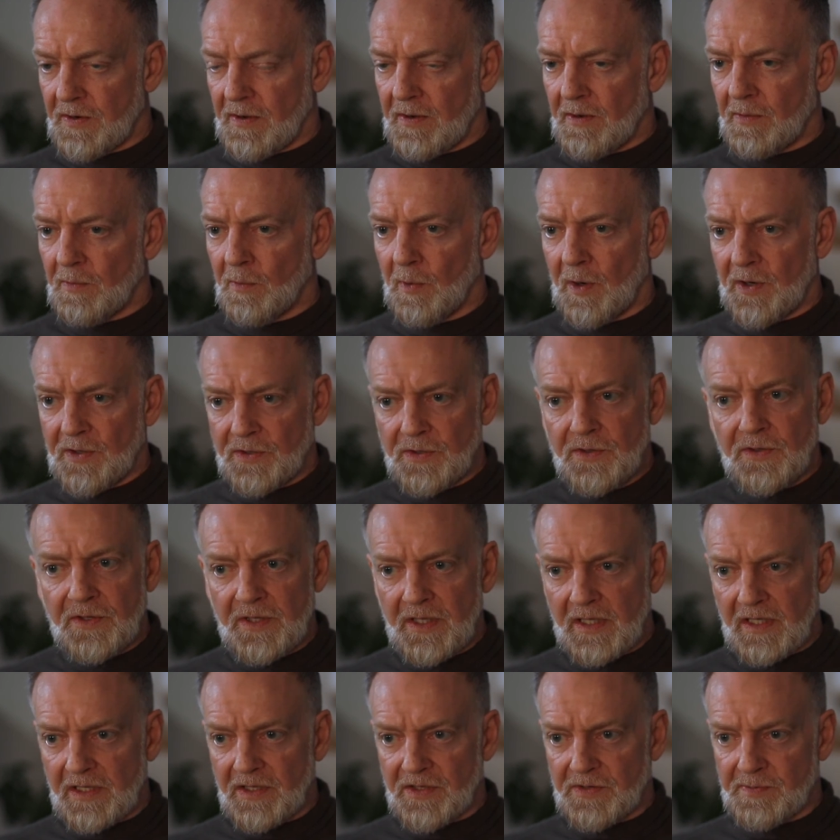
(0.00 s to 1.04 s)
what you
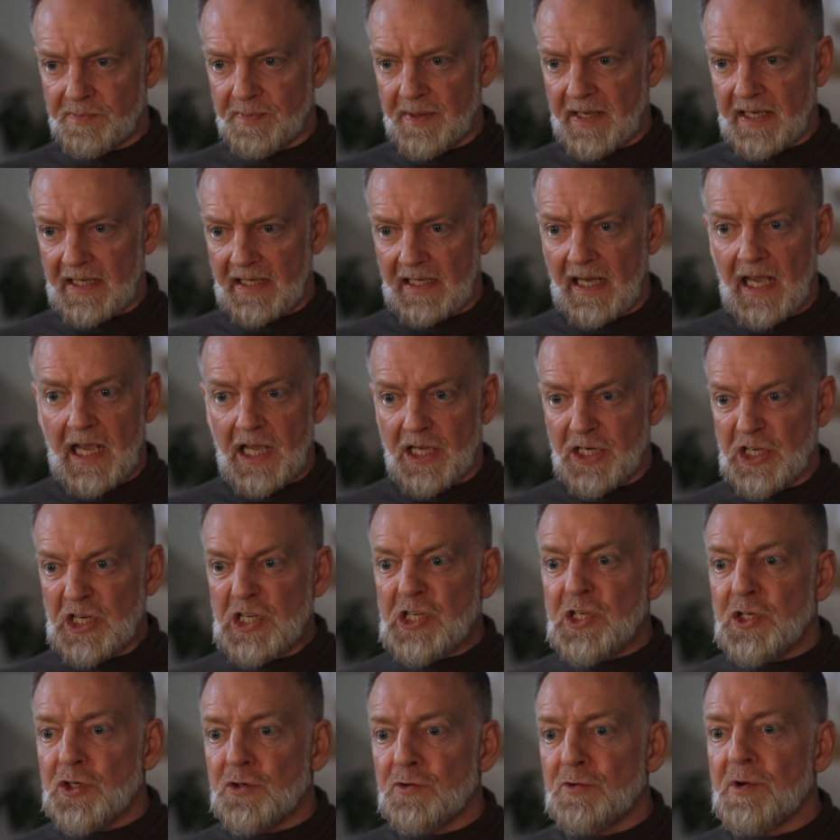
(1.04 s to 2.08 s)
think is being
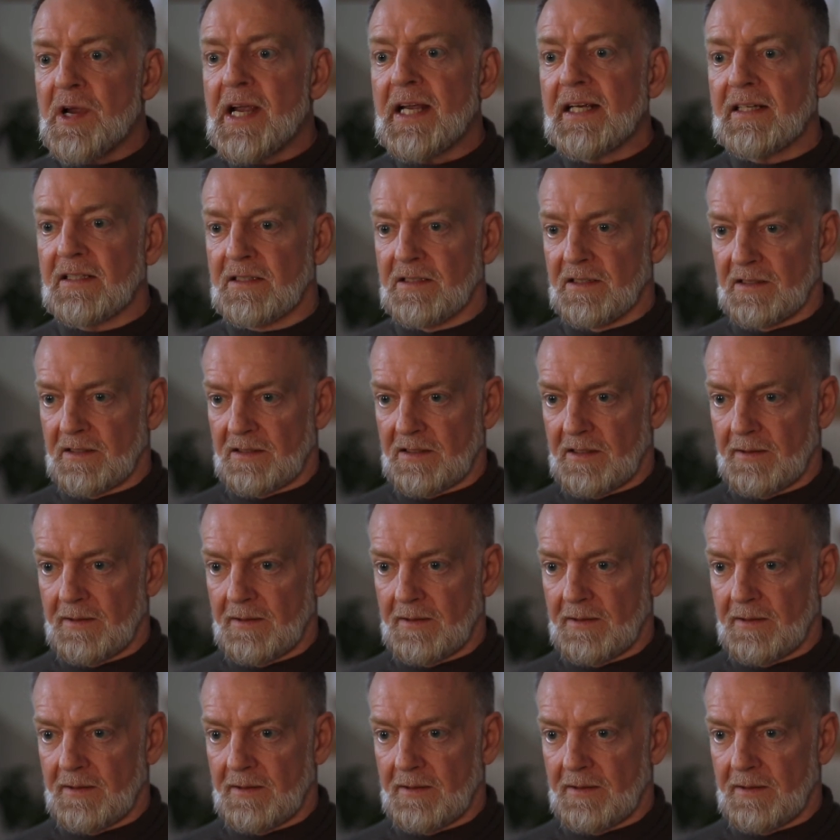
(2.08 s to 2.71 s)
distracted